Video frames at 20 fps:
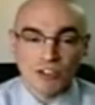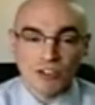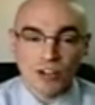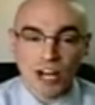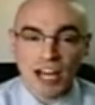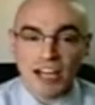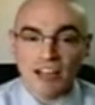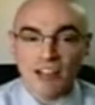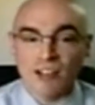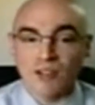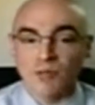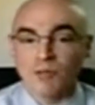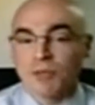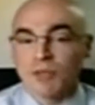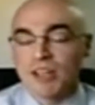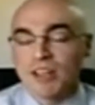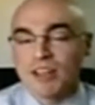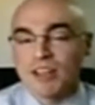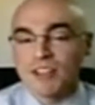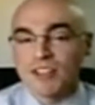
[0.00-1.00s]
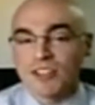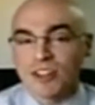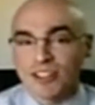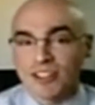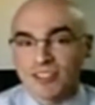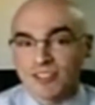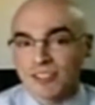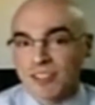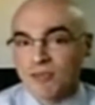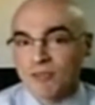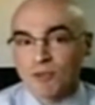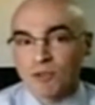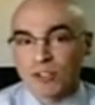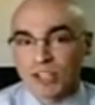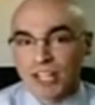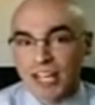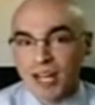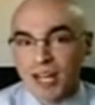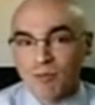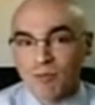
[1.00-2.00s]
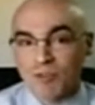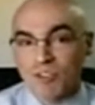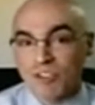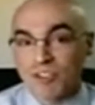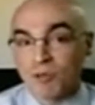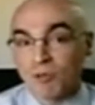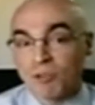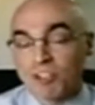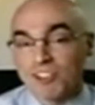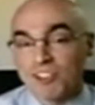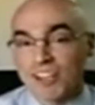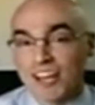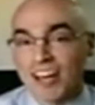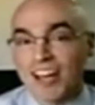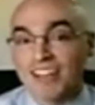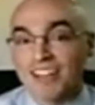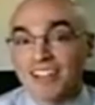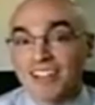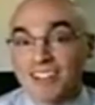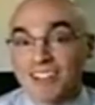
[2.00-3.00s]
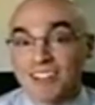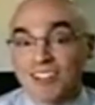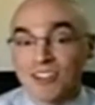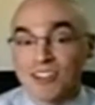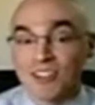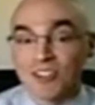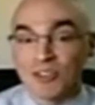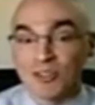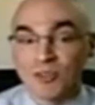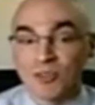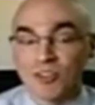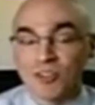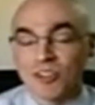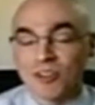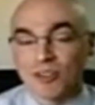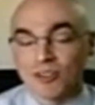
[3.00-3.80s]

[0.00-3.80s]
track him. He's got several cameras that we designed into the suit that